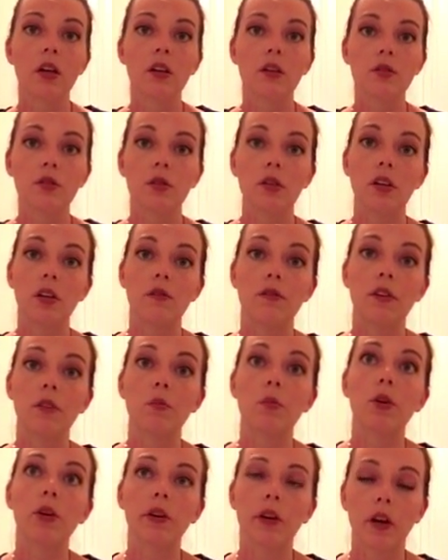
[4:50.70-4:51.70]
So like if you
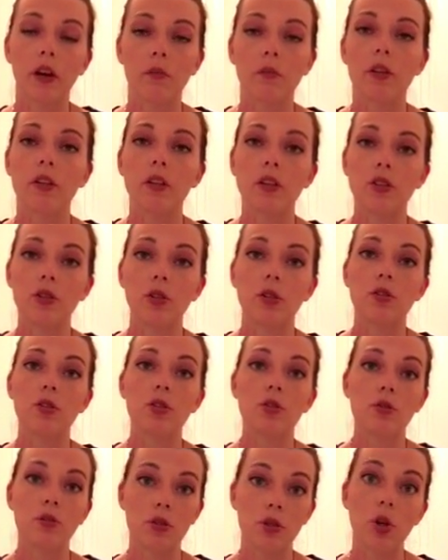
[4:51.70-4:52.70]
have book recommendations,
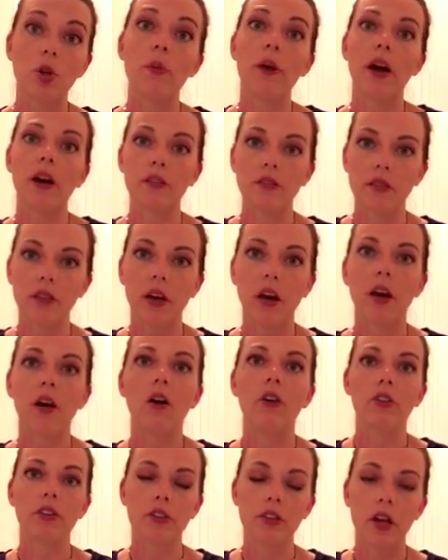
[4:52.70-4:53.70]
you just go back to that
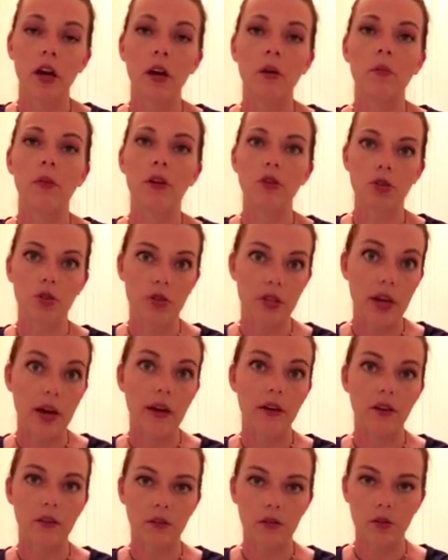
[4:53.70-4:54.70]
all the time and just
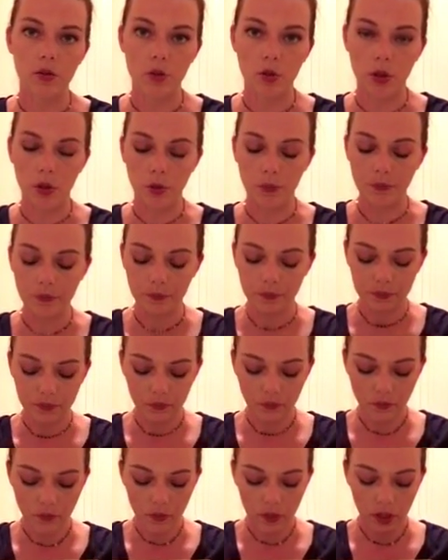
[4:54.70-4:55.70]
add it. So
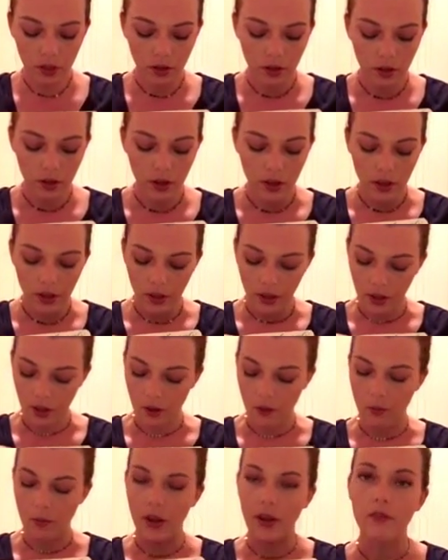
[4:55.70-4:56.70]

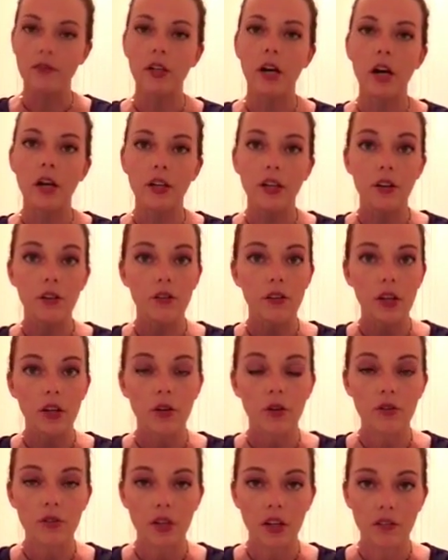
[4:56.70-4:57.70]
I've got yearly
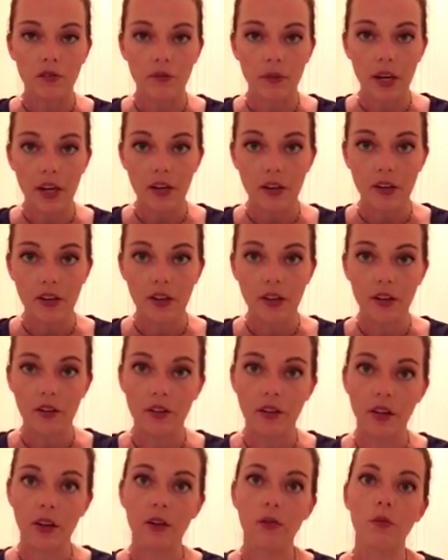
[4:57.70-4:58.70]
goals I've made in
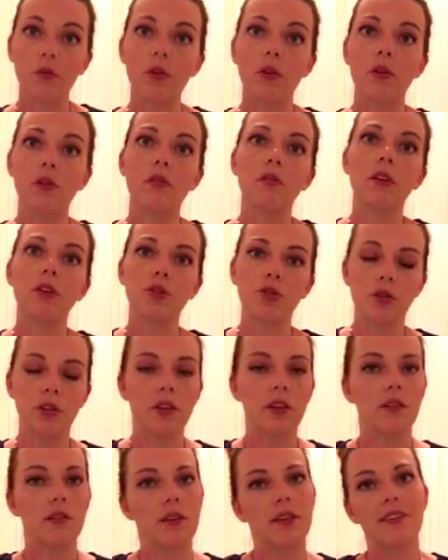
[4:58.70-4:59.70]
here that will eventually
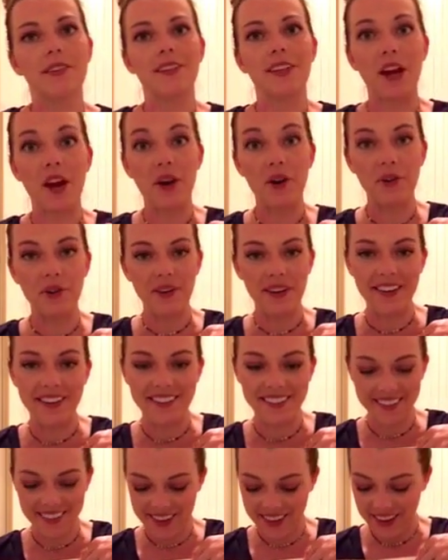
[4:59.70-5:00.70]
get written down.
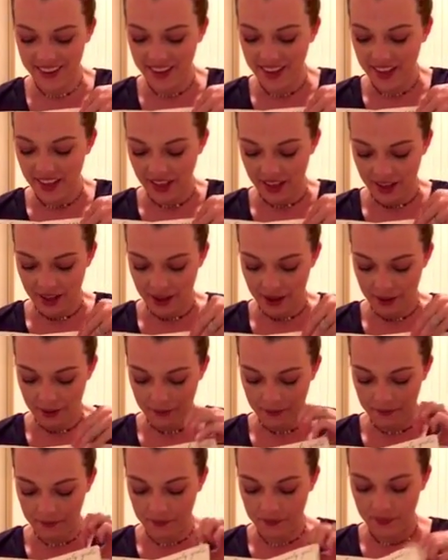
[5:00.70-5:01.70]

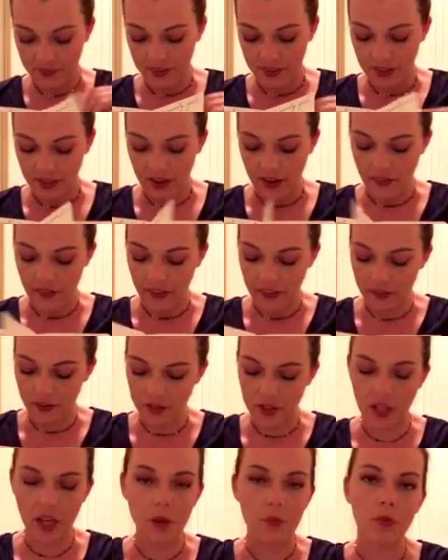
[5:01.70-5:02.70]
And then
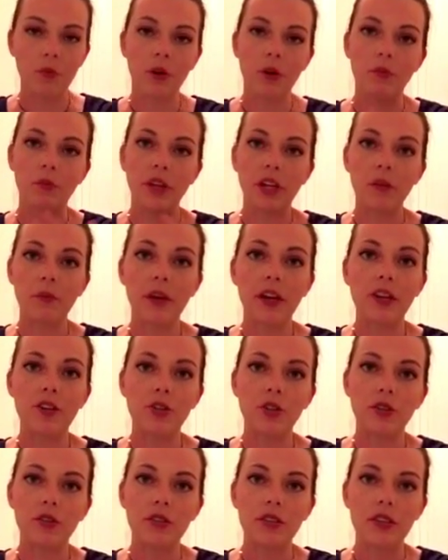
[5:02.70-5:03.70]
there's a couple more blank
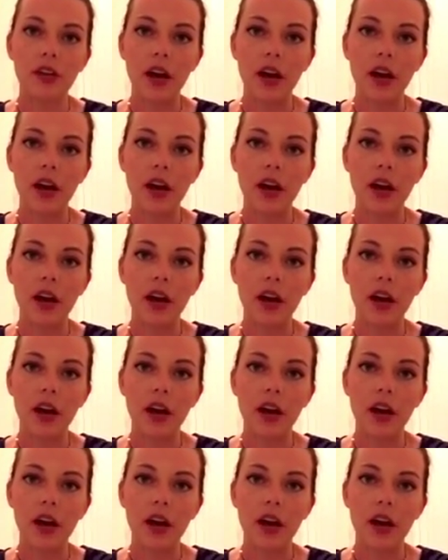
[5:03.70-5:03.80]
pages.